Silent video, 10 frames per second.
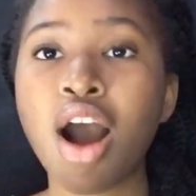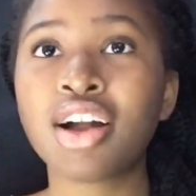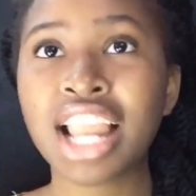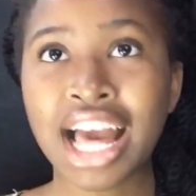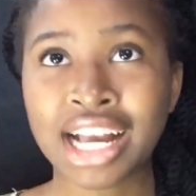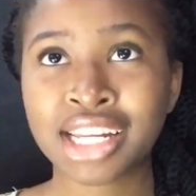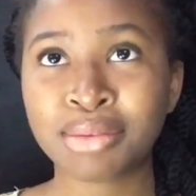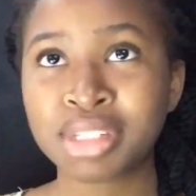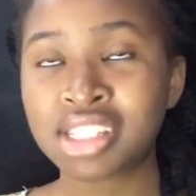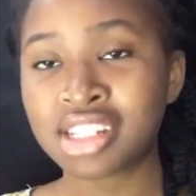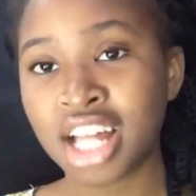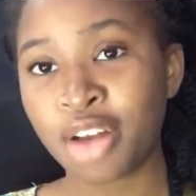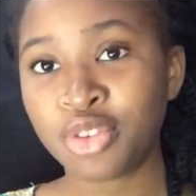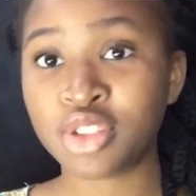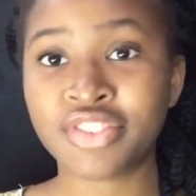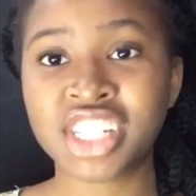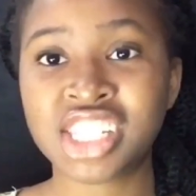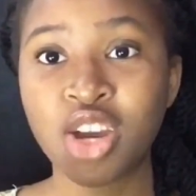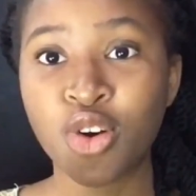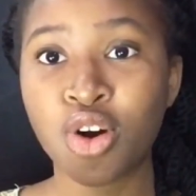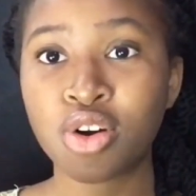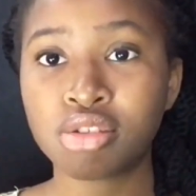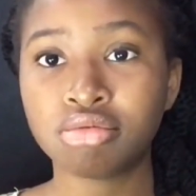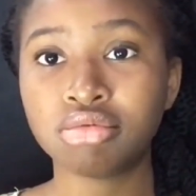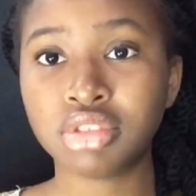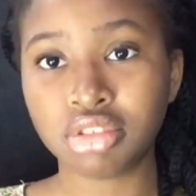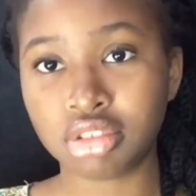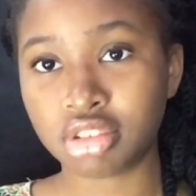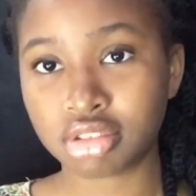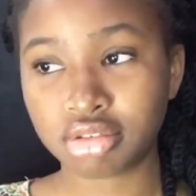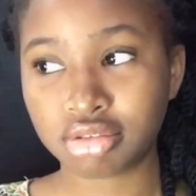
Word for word: All Academic Staff University Union,